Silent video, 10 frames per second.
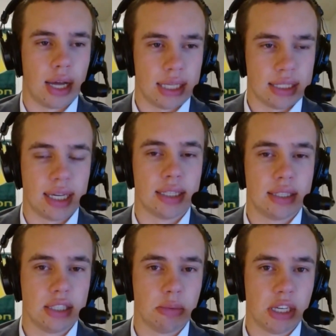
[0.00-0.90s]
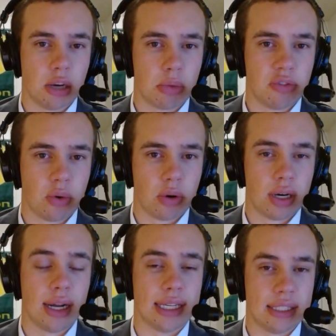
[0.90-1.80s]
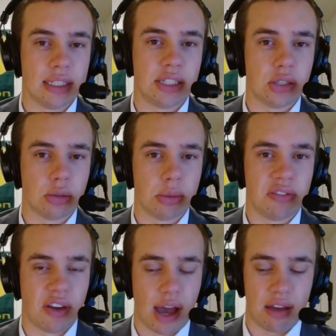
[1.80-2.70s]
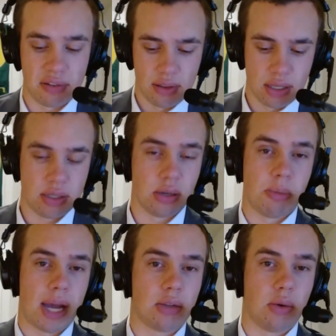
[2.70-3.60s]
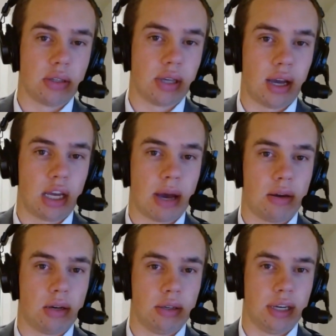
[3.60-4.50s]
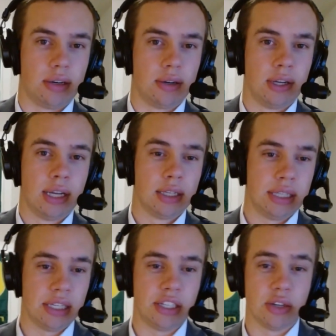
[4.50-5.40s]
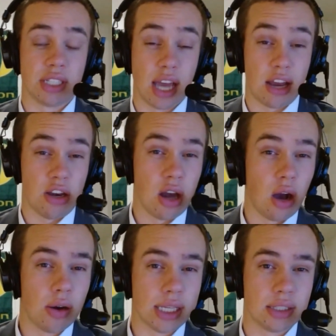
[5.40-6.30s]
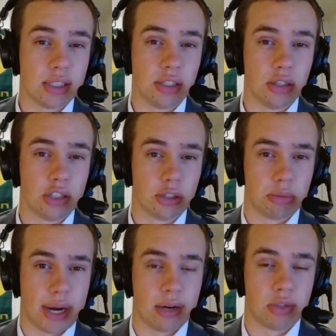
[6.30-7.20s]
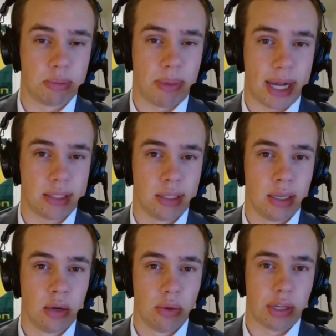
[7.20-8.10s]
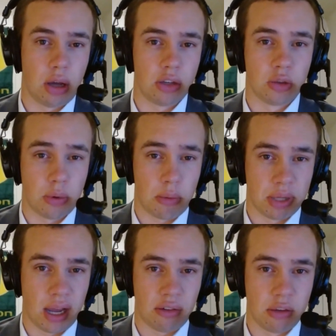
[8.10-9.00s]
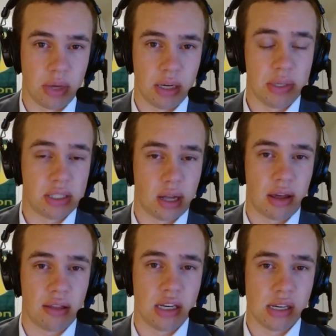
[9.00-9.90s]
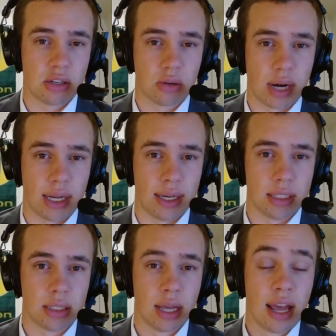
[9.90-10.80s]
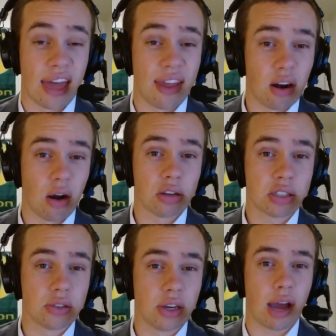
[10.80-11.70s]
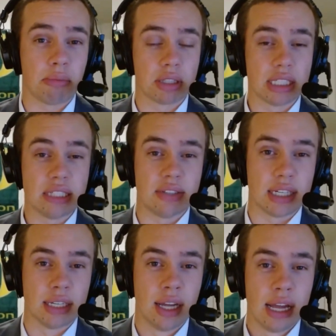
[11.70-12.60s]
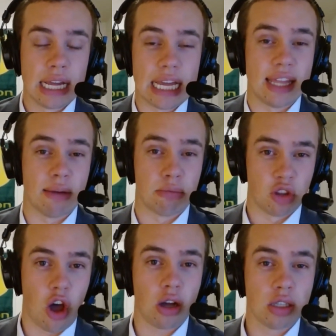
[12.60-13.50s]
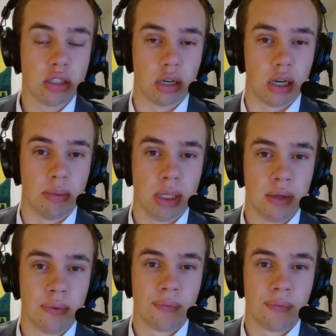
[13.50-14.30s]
I think Tennessee will be number four, and TCU will be five. This goes back to what I was talking about earlier. TCU has got no institutional brand respect with the College Football Playoff Committee. We saw that in the initial rankings. And they're also not believing in them long-term,